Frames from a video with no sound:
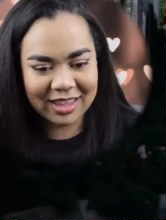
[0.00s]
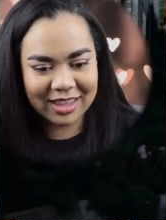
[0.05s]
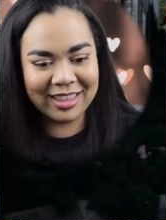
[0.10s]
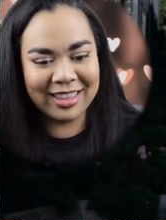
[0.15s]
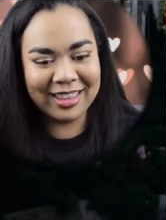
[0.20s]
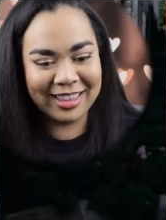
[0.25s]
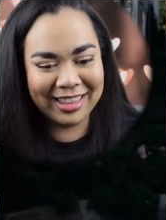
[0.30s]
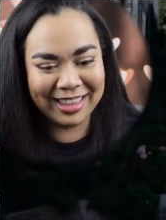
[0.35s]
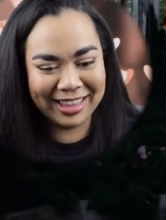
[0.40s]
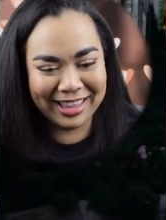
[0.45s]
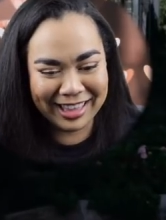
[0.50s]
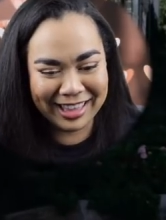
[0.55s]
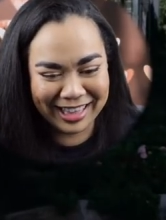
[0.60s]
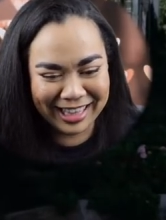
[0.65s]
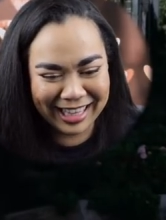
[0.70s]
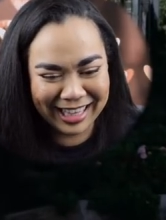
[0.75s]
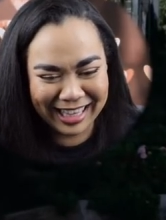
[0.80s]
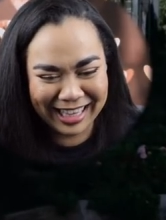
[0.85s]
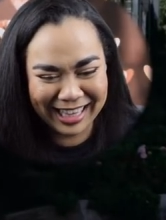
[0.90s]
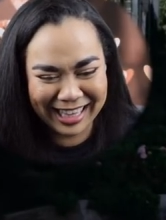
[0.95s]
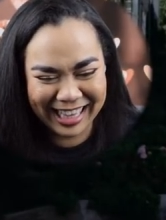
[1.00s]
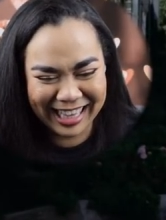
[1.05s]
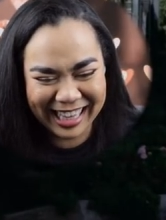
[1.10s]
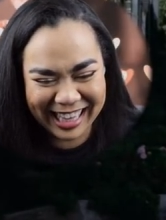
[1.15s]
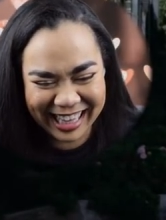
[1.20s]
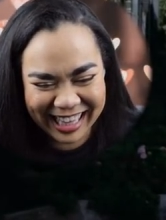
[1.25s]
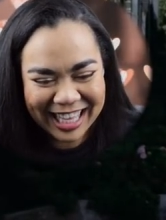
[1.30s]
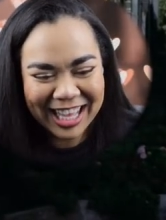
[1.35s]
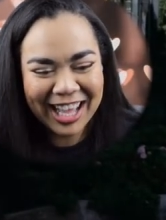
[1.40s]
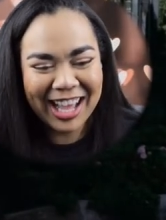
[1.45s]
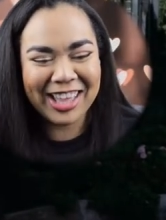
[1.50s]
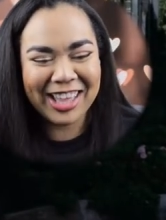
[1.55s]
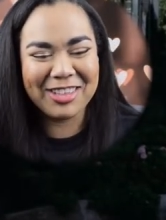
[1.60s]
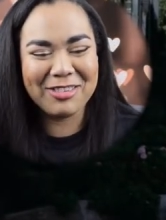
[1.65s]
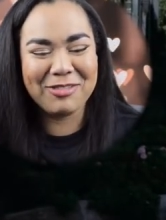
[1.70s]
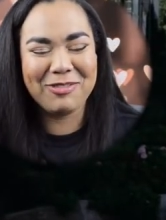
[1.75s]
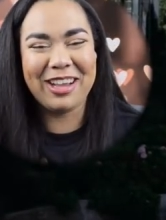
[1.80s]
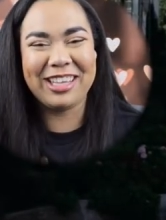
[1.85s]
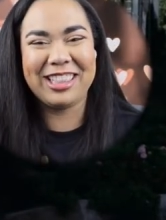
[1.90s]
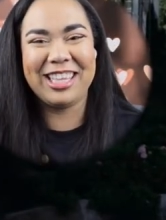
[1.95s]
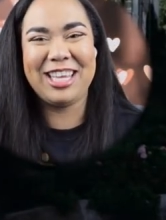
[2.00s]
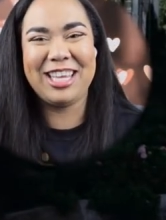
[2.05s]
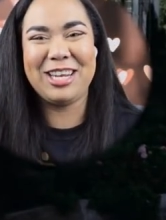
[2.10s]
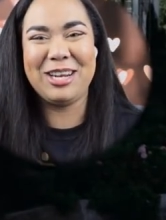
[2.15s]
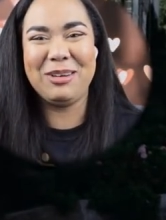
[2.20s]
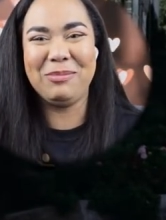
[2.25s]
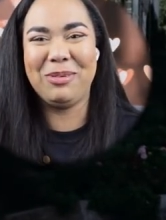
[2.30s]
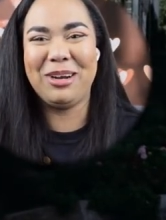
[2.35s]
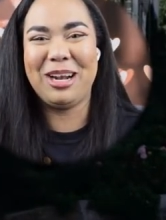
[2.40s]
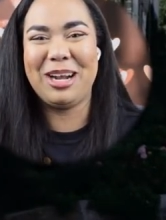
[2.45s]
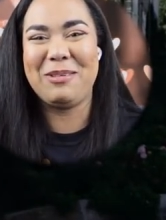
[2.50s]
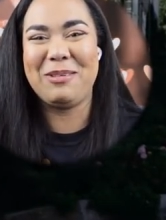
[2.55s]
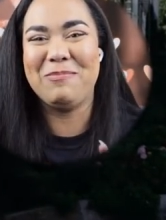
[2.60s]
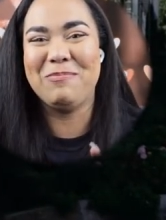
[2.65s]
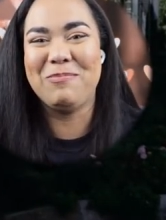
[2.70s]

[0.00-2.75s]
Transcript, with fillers: the fact that he didn't put any